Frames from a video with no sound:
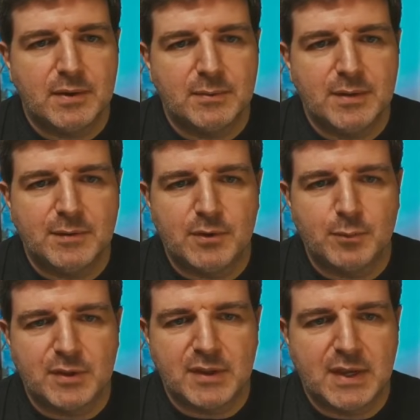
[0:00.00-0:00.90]
even
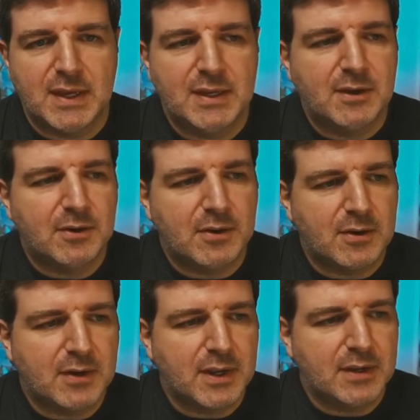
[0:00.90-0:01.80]
with any
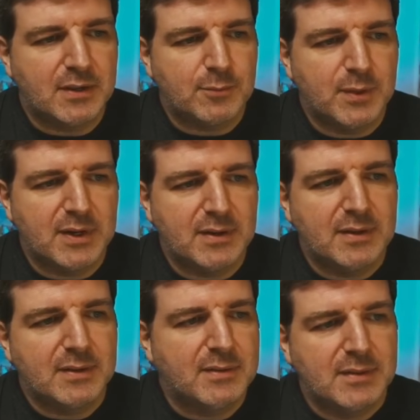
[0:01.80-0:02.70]
color, and it will
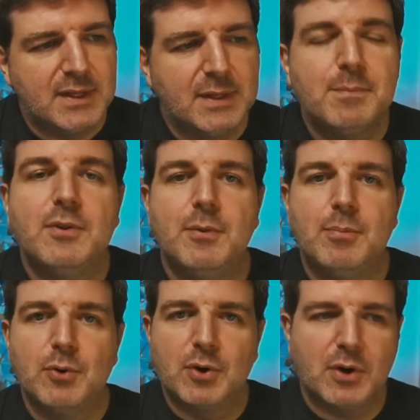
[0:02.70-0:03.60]
keep the
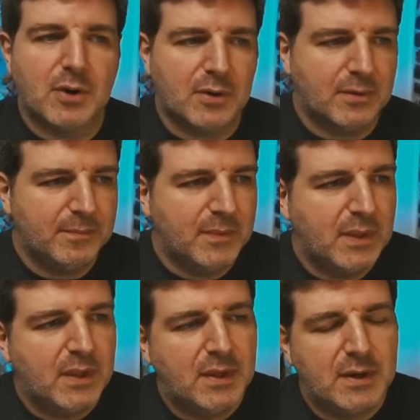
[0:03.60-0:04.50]
blue color.
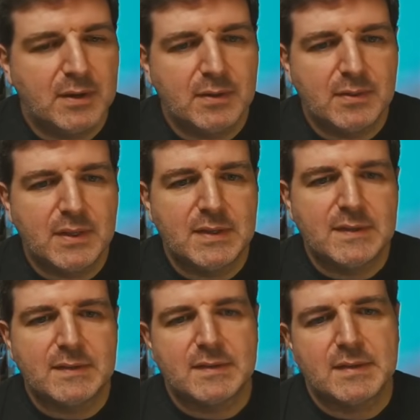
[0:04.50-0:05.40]

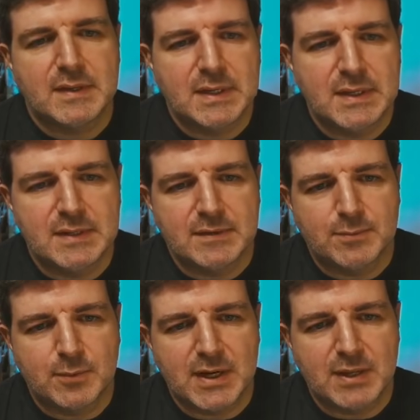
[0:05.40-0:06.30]
This is
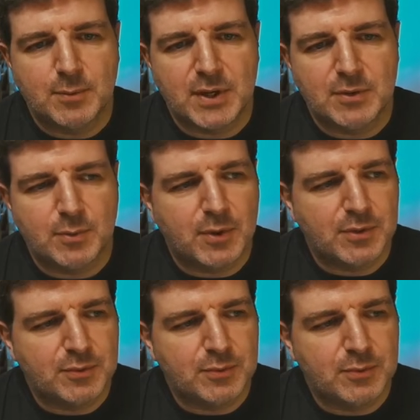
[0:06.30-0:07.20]
really when you
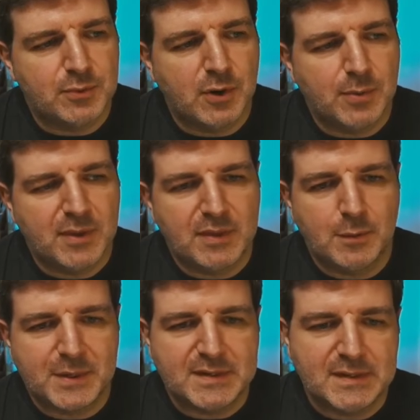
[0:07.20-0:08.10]
want to lower the
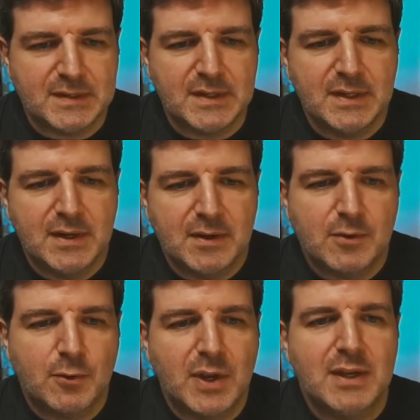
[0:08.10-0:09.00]
opacity,
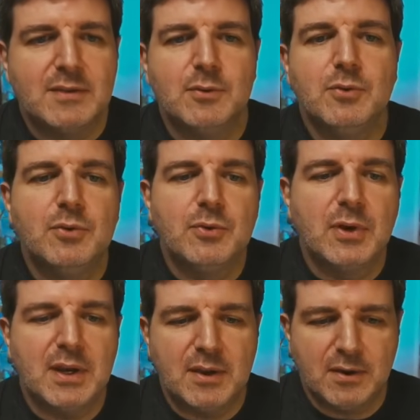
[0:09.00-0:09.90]
create a new
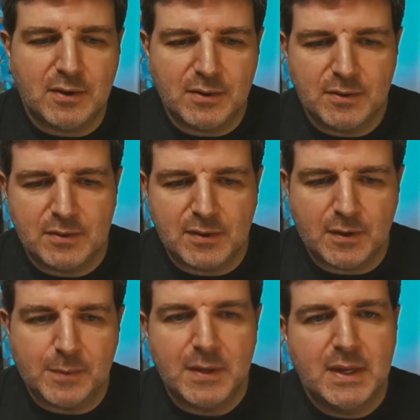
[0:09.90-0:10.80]
layer on the
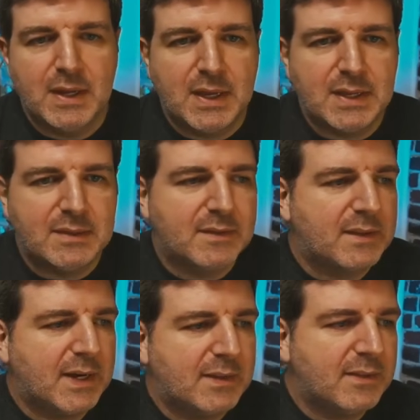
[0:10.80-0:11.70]
top, and
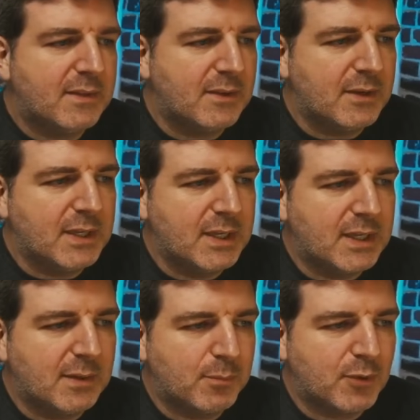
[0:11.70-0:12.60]
start the
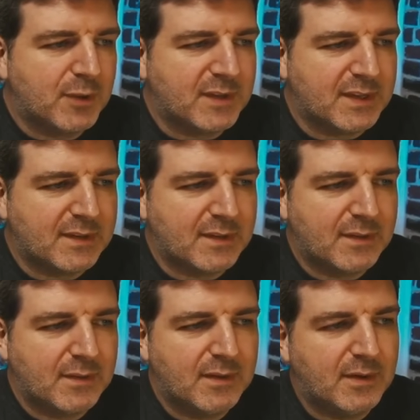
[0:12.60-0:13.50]
inking process
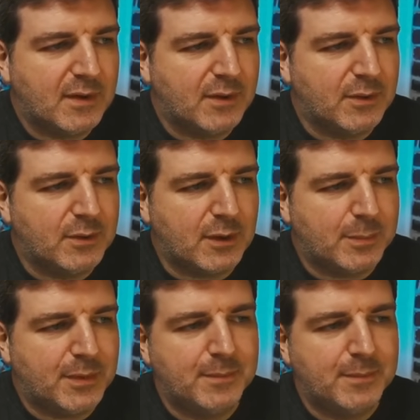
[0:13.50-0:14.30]
on the top.